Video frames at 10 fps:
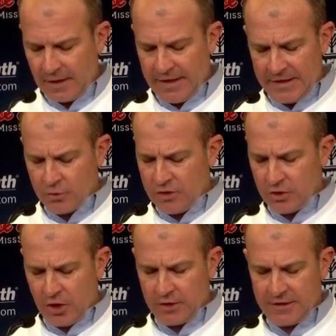And as we
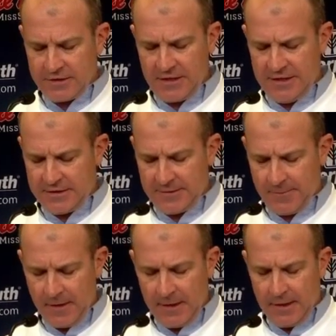start this season
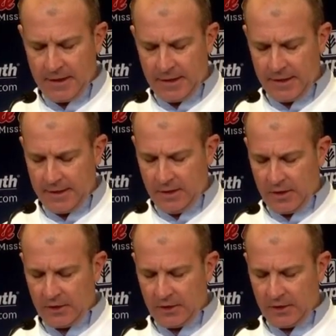uh, here,